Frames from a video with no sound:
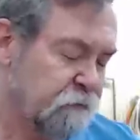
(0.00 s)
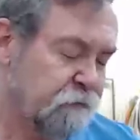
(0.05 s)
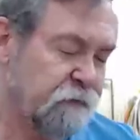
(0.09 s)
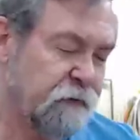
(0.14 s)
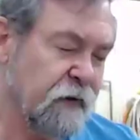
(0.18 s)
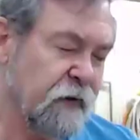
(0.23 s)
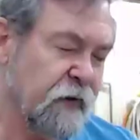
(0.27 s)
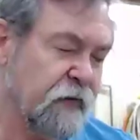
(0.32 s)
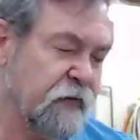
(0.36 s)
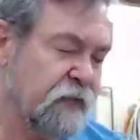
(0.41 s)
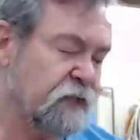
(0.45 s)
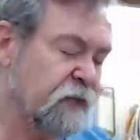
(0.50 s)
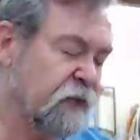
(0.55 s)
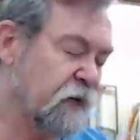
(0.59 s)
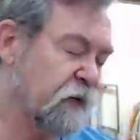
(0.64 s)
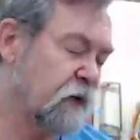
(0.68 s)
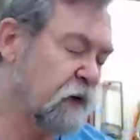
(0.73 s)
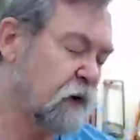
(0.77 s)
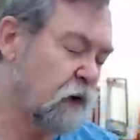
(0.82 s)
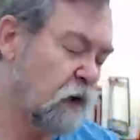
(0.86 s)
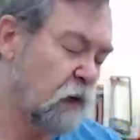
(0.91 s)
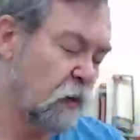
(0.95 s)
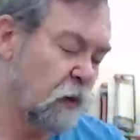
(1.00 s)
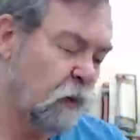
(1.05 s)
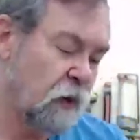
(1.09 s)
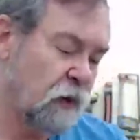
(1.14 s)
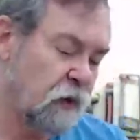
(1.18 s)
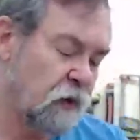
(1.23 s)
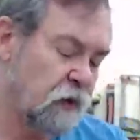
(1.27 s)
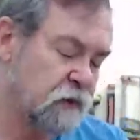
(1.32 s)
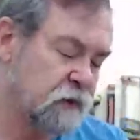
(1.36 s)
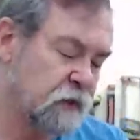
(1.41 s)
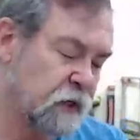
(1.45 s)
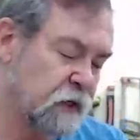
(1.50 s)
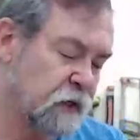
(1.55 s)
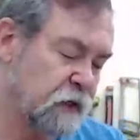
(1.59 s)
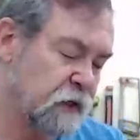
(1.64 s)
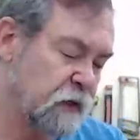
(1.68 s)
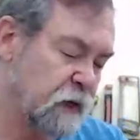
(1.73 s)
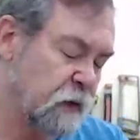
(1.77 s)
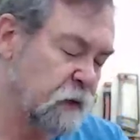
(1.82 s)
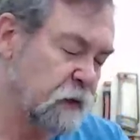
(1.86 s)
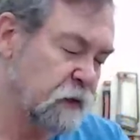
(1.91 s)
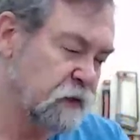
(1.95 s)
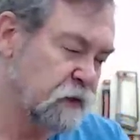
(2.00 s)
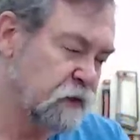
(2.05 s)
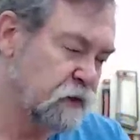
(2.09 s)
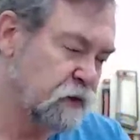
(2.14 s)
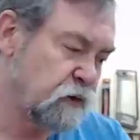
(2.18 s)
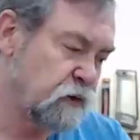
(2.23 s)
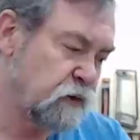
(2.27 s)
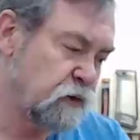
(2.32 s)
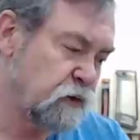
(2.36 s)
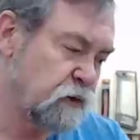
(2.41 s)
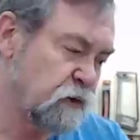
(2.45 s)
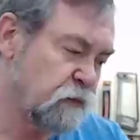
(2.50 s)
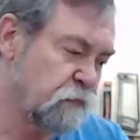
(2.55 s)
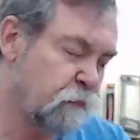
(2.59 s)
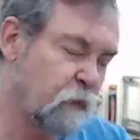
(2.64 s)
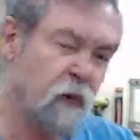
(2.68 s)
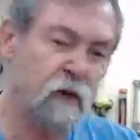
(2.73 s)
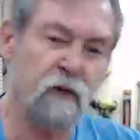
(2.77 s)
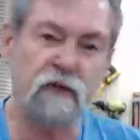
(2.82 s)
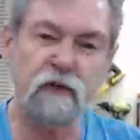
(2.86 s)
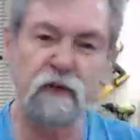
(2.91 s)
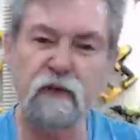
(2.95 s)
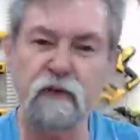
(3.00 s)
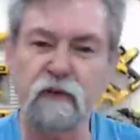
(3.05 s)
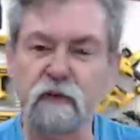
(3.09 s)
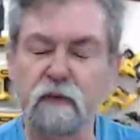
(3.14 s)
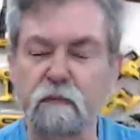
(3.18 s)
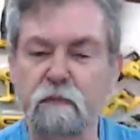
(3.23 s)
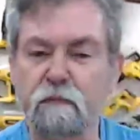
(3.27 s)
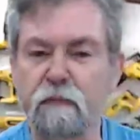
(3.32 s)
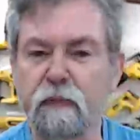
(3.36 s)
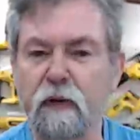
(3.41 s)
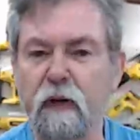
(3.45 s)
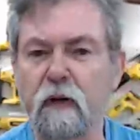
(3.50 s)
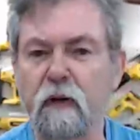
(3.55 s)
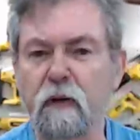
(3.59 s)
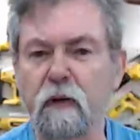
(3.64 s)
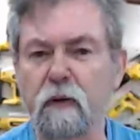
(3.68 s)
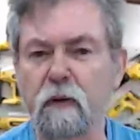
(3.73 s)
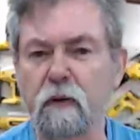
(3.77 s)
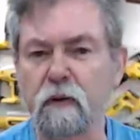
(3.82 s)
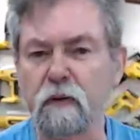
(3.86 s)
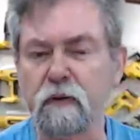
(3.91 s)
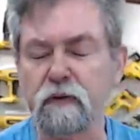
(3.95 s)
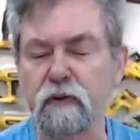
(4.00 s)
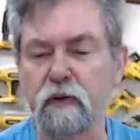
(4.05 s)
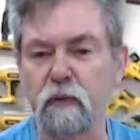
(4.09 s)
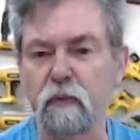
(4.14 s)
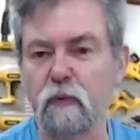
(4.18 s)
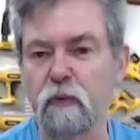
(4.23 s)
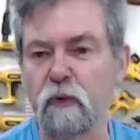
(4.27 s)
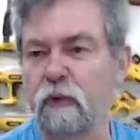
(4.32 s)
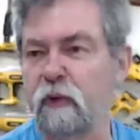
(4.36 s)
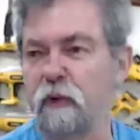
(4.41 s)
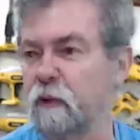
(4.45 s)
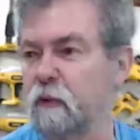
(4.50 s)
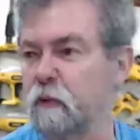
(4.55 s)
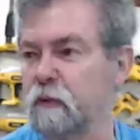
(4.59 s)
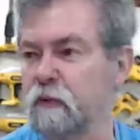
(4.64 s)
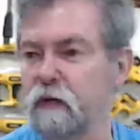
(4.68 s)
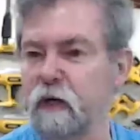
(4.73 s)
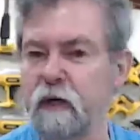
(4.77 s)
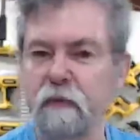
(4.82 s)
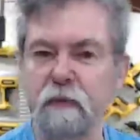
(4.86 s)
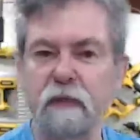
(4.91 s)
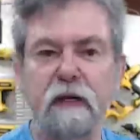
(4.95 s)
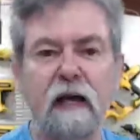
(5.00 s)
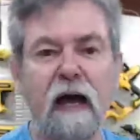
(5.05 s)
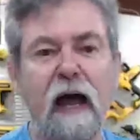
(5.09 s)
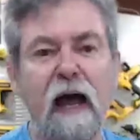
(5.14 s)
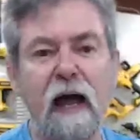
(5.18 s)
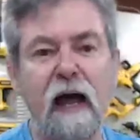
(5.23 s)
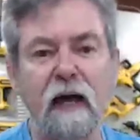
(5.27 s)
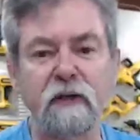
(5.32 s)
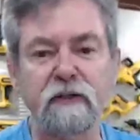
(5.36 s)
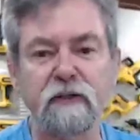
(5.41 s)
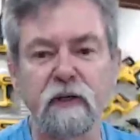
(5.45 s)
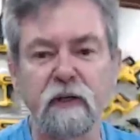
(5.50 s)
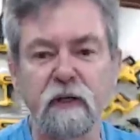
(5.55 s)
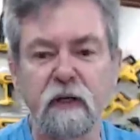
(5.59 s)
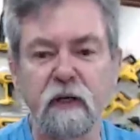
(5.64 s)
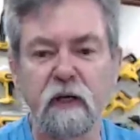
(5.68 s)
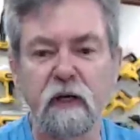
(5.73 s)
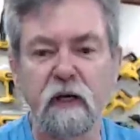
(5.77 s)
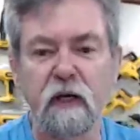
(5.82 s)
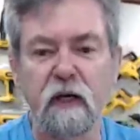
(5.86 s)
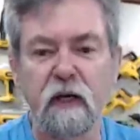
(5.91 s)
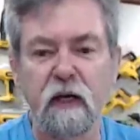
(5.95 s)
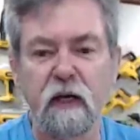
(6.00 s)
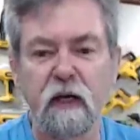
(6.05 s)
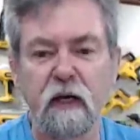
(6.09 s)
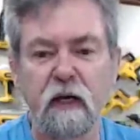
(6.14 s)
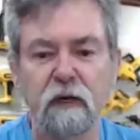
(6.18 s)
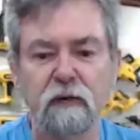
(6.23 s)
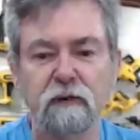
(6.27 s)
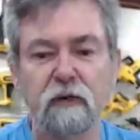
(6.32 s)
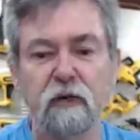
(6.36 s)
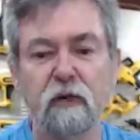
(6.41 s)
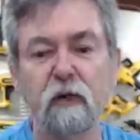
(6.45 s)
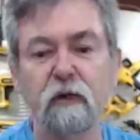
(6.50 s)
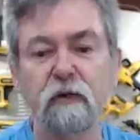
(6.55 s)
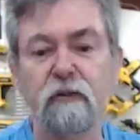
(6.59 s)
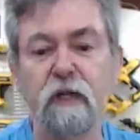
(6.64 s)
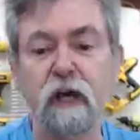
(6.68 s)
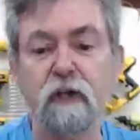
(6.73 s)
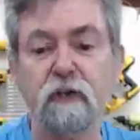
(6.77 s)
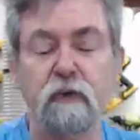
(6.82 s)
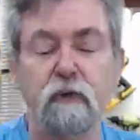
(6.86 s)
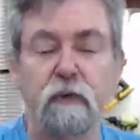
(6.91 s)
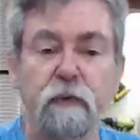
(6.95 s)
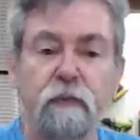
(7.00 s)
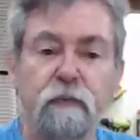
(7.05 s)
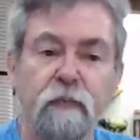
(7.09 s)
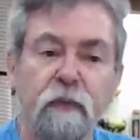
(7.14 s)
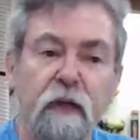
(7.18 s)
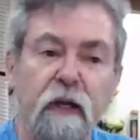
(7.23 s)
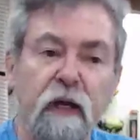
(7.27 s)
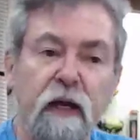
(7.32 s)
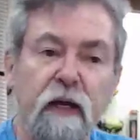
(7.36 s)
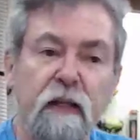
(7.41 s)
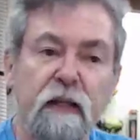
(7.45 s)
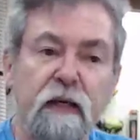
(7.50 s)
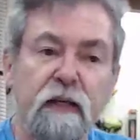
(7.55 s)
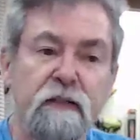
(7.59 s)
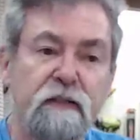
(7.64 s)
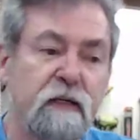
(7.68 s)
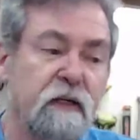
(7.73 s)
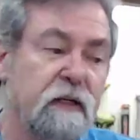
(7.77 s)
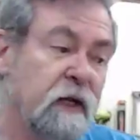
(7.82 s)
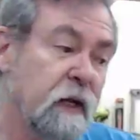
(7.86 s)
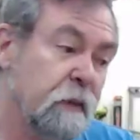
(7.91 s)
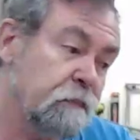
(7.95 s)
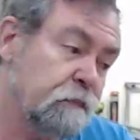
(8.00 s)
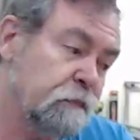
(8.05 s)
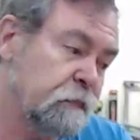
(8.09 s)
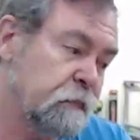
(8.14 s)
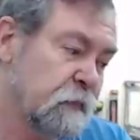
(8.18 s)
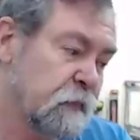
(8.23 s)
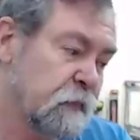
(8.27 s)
furniture, or whether I was going to go into boxes and bowls, or whether it was going to be art. So I got in touch with them and they said, yep,